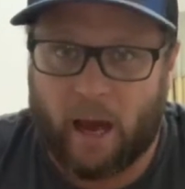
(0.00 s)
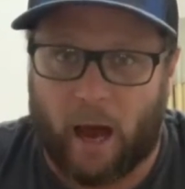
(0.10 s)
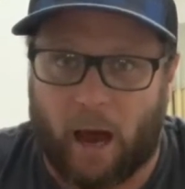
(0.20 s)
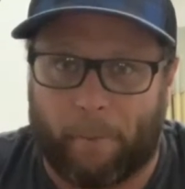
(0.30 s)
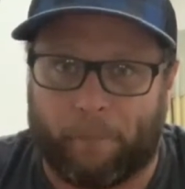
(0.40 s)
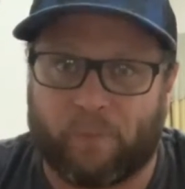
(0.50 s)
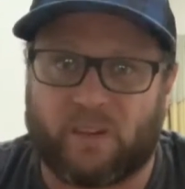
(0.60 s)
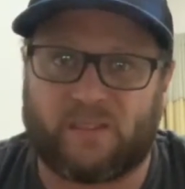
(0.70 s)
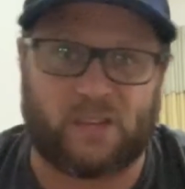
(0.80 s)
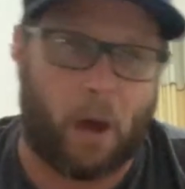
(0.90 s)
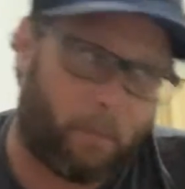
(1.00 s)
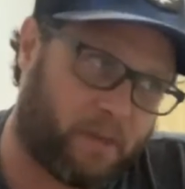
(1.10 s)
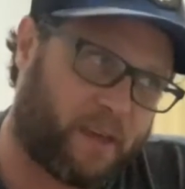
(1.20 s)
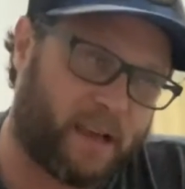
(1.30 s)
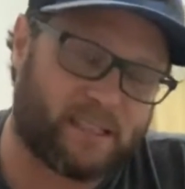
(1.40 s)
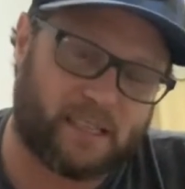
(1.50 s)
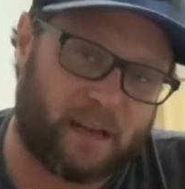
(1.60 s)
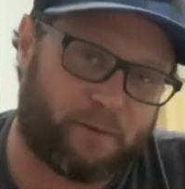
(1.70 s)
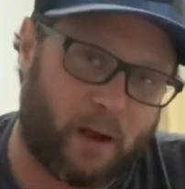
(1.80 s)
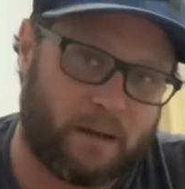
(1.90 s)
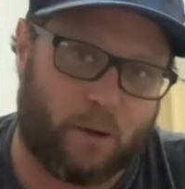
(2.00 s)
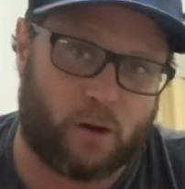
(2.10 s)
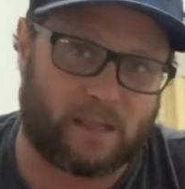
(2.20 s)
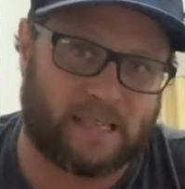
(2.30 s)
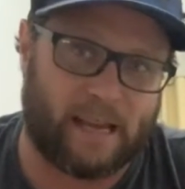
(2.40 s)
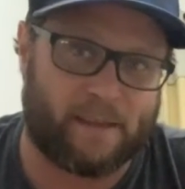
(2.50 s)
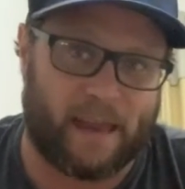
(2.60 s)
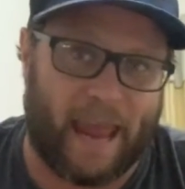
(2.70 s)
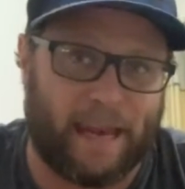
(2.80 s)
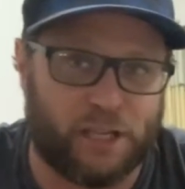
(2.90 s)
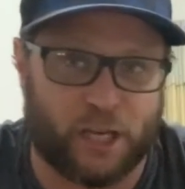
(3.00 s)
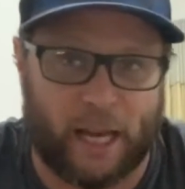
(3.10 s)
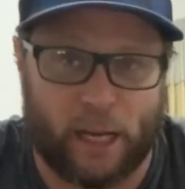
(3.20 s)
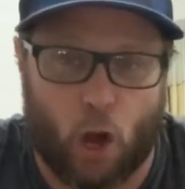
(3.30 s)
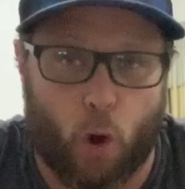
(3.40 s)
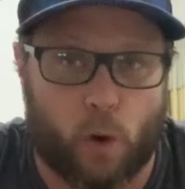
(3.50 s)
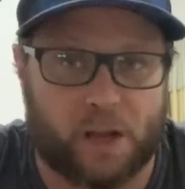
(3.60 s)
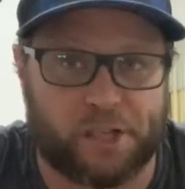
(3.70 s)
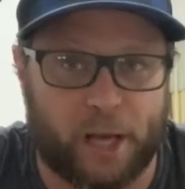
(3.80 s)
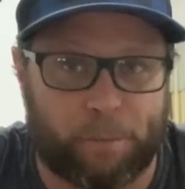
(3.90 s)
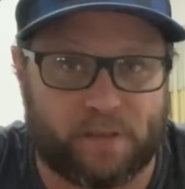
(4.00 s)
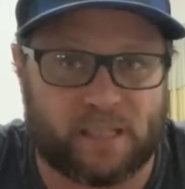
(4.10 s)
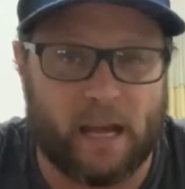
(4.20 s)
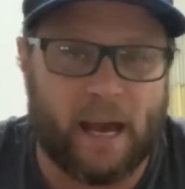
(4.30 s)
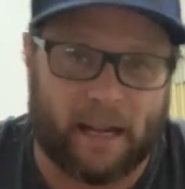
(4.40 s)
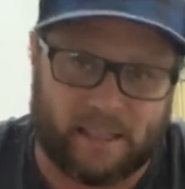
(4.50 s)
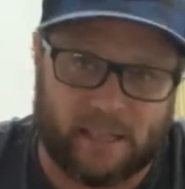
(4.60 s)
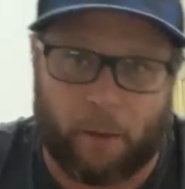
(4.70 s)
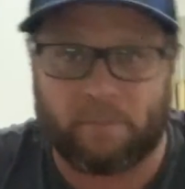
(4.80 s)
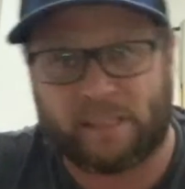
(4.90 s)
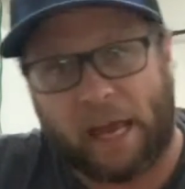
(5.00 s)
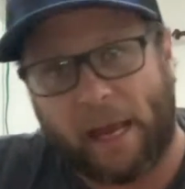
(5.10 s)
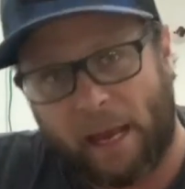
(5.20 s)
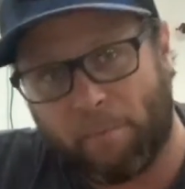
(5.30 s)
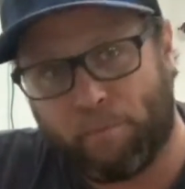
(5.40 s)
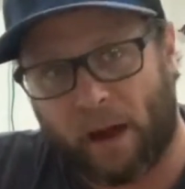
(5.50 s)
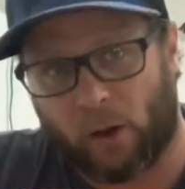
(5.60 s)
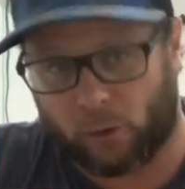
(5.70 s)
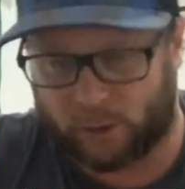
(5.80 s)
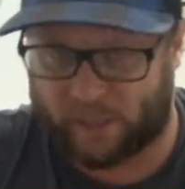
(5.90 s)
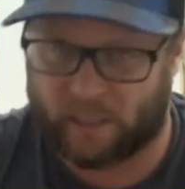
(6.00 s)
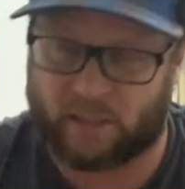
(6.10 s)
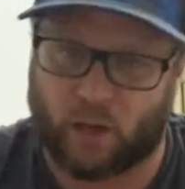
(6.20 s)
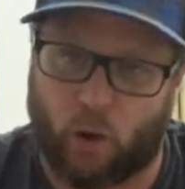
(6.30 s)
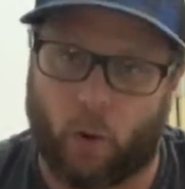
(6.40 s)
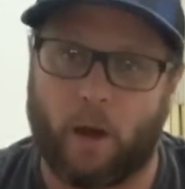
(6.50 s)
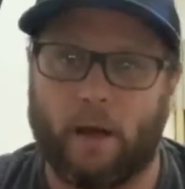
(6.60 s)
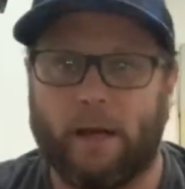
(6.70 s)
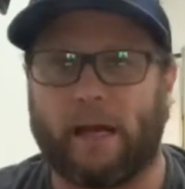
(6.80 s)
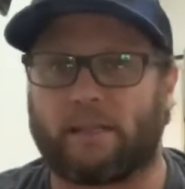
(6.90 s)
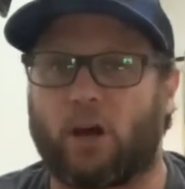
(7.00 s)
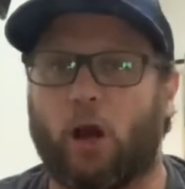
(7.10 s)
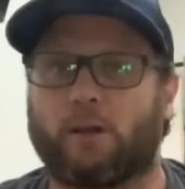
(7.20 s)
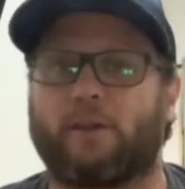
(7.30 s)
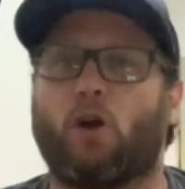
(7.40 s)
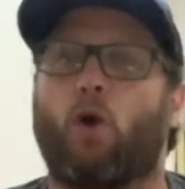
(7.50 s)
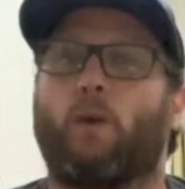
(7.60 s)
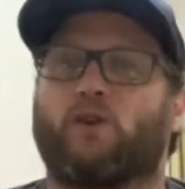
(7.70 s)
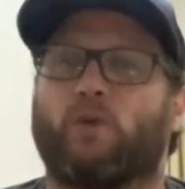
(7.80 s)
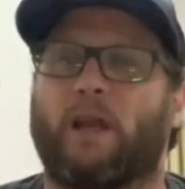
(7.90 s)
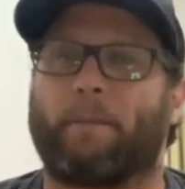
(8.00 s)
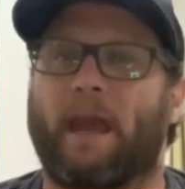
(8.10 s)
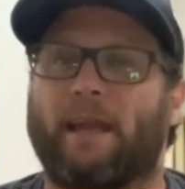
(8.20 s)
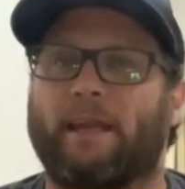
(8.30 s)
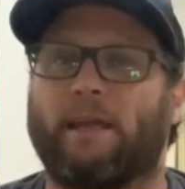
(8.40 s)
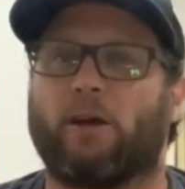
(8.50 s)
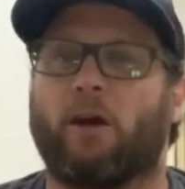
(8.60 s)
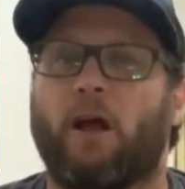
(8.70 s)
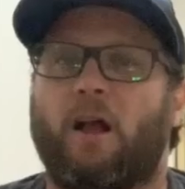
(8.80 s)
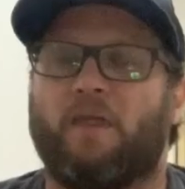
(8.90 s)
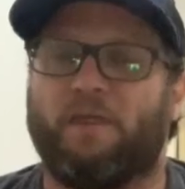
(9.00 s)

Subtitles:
Some things that I've read about it say they age it in oak chips, and some say in barrels, so it's hard to know which one I'm getting here.